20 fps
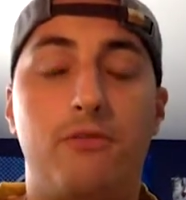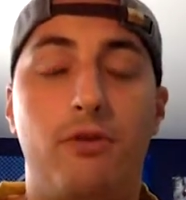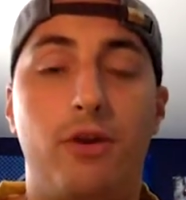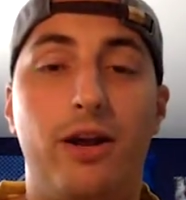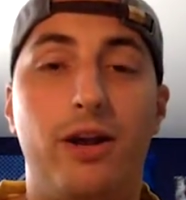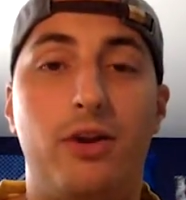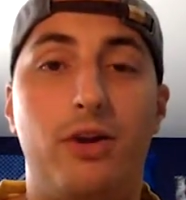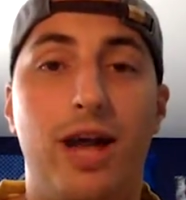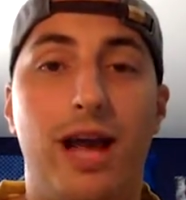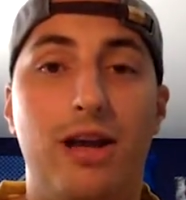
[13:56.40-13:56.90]

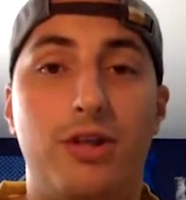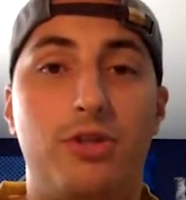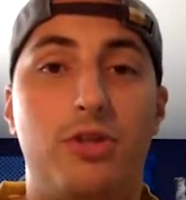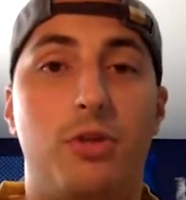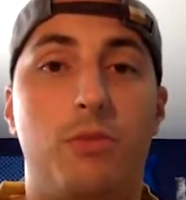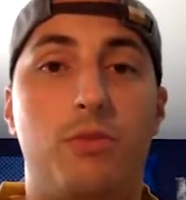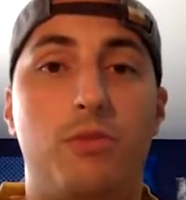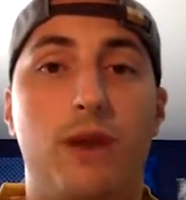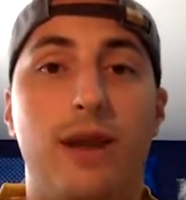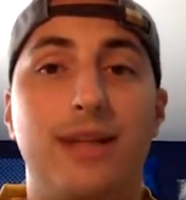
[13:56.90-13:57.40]

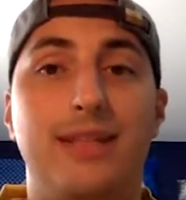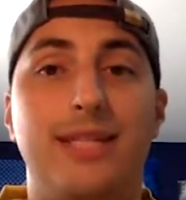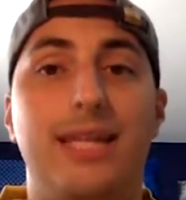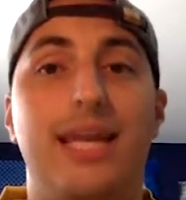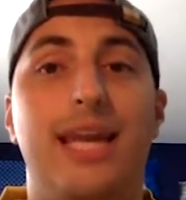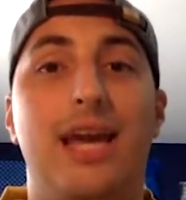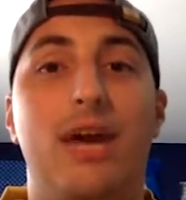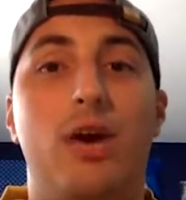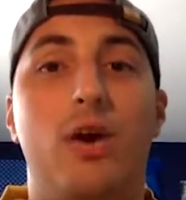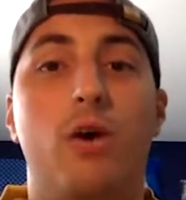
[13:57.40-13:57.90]
international break to
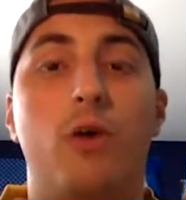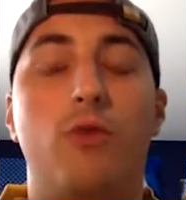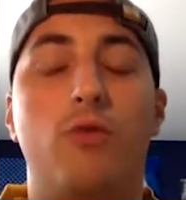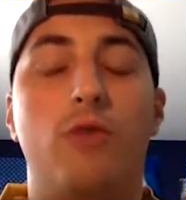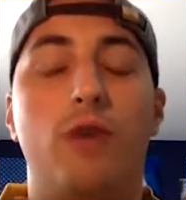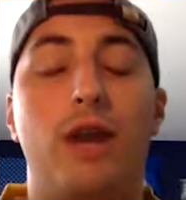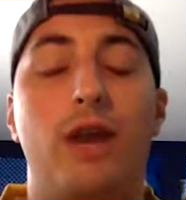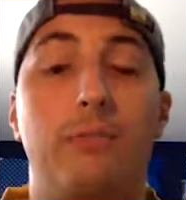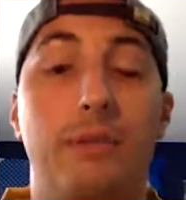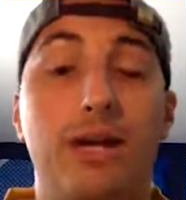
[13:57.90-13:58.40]
get
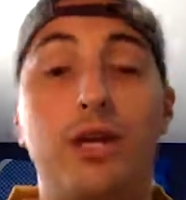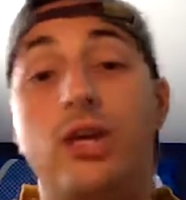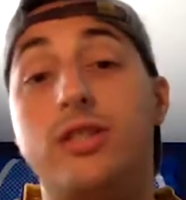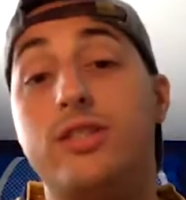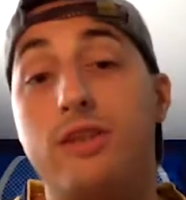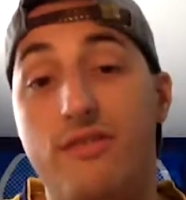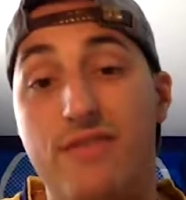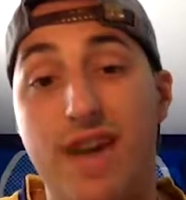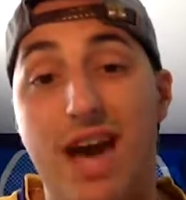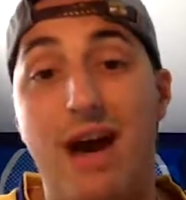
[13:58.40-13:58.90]
over, and because
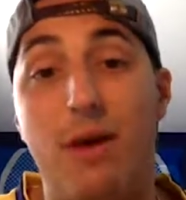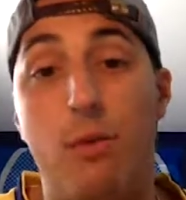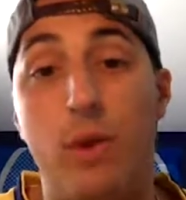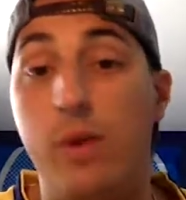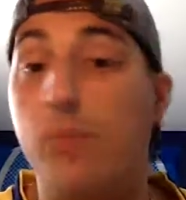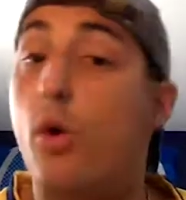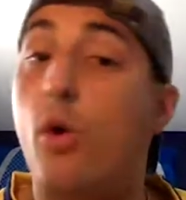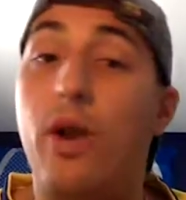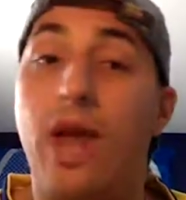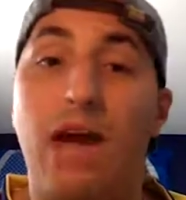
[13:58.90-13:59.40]
of that, we
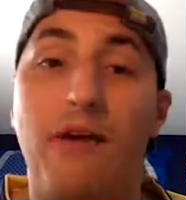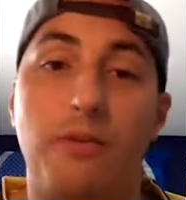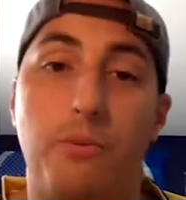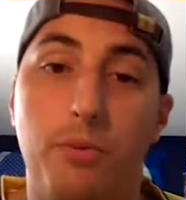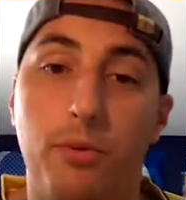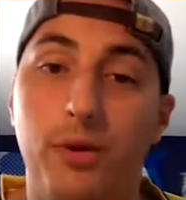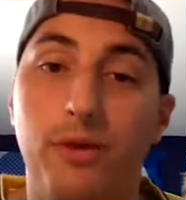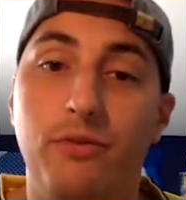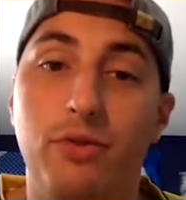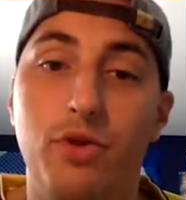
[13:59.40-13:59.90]
won't have a
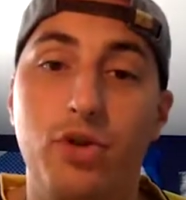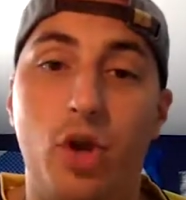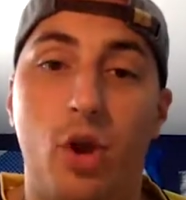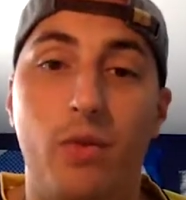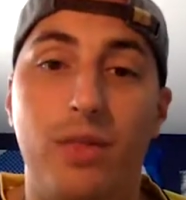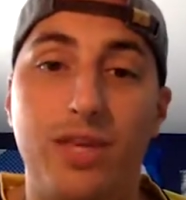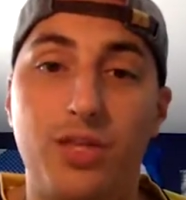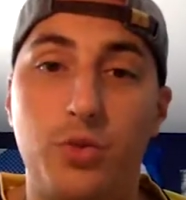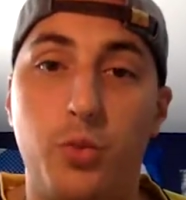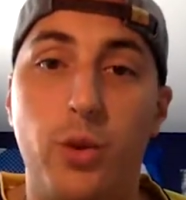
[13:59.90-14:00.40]
preview show
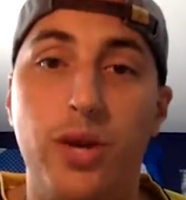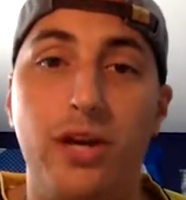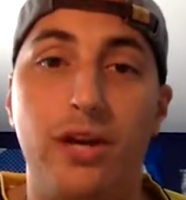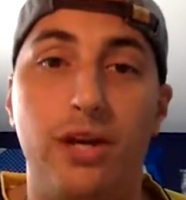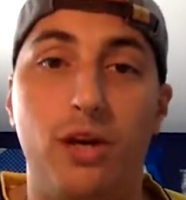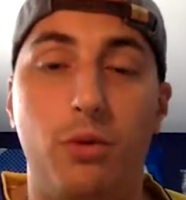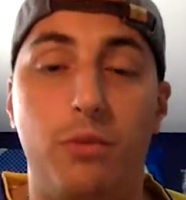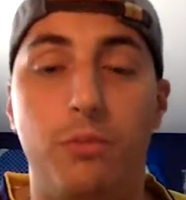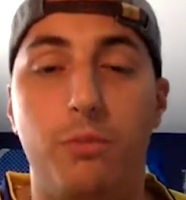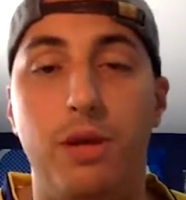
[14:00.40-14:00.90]
this week.
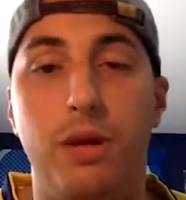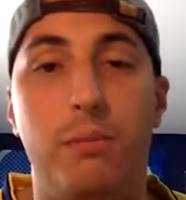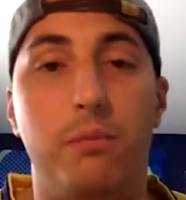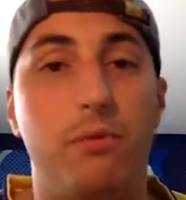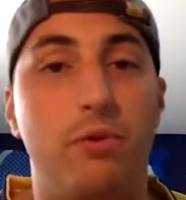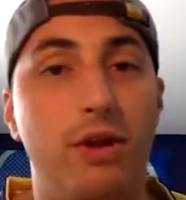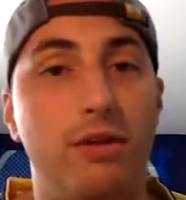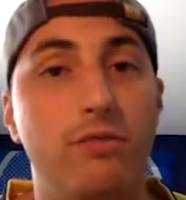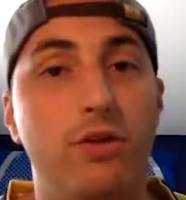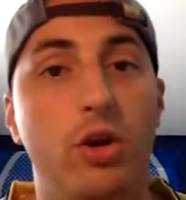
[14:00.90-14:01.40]
It'll be
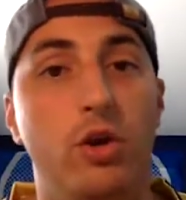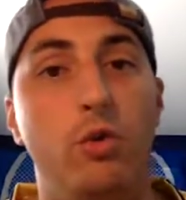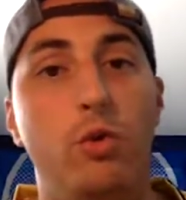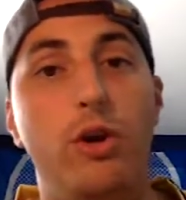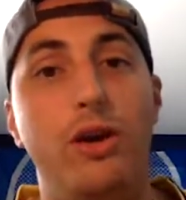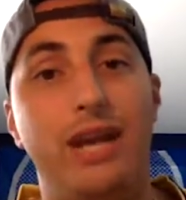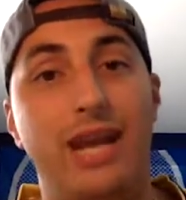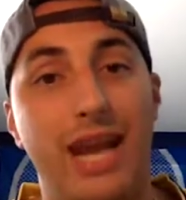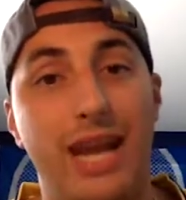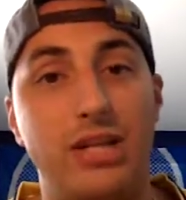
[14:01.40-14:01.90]
preview
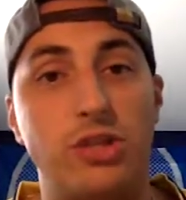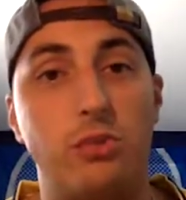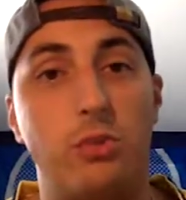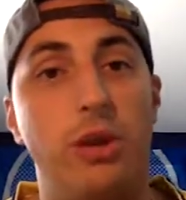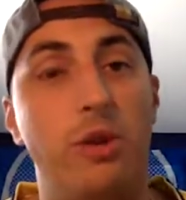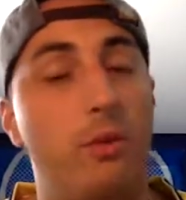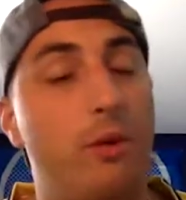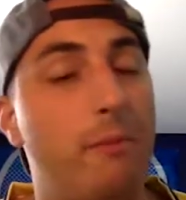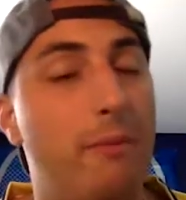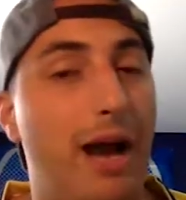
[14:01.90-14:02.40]
next
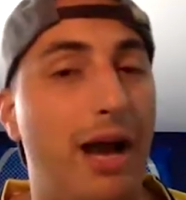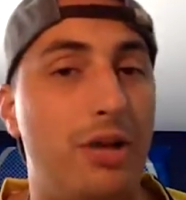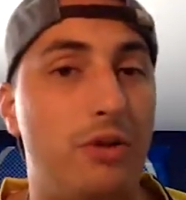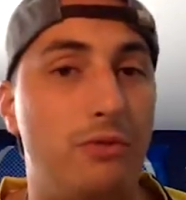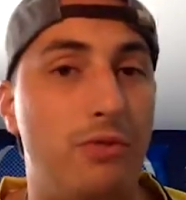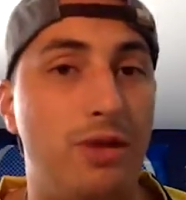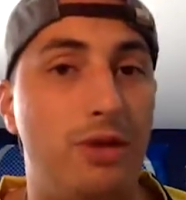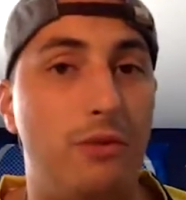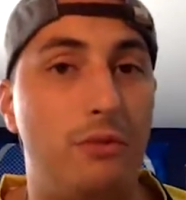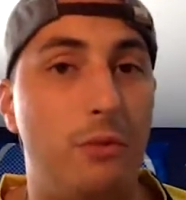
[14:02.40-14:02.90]
week when match
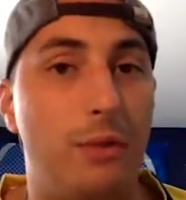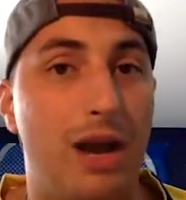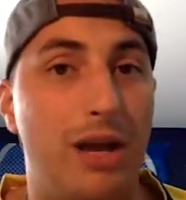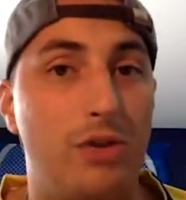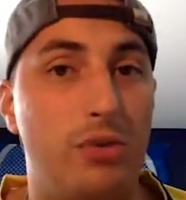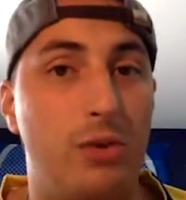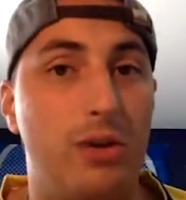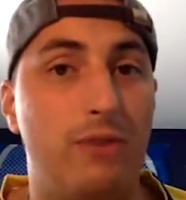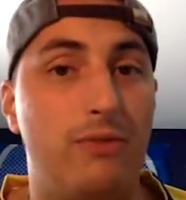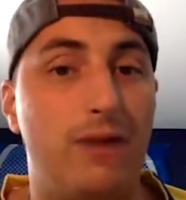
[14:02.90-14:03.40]
week